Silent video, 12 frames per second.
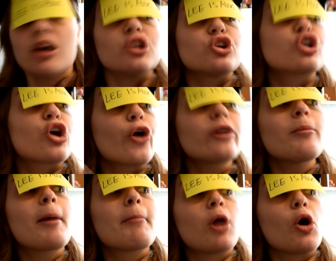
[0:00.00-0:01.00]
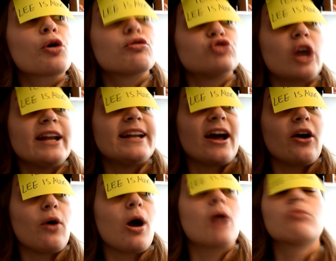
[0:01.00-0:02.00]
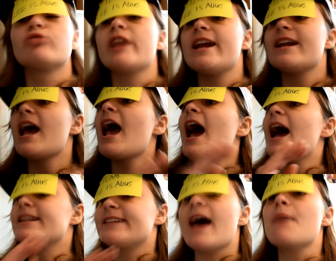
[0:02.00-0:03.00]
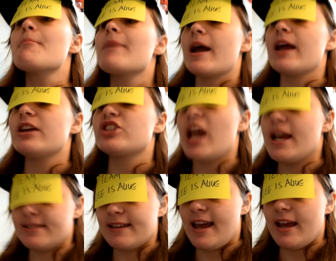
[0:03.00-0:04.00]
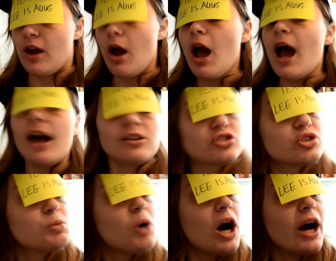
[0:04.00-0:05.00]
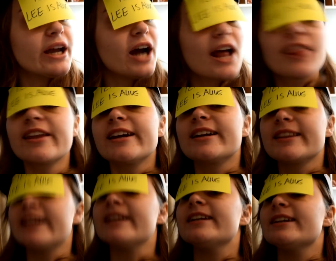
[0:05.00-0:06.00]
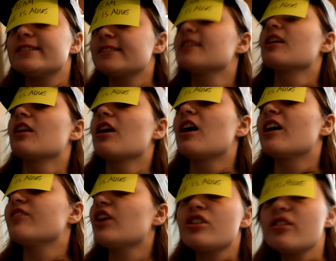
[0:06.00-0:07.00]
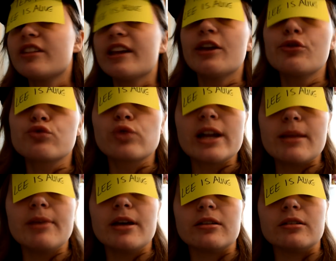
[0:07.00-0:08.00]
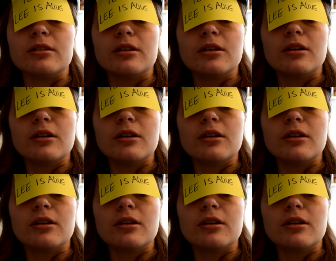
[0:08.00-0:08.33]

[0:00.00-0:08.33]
You can go to my blog right now and read a 10 page essay as to why I think Lee is still alive. I don't think he was really bitten.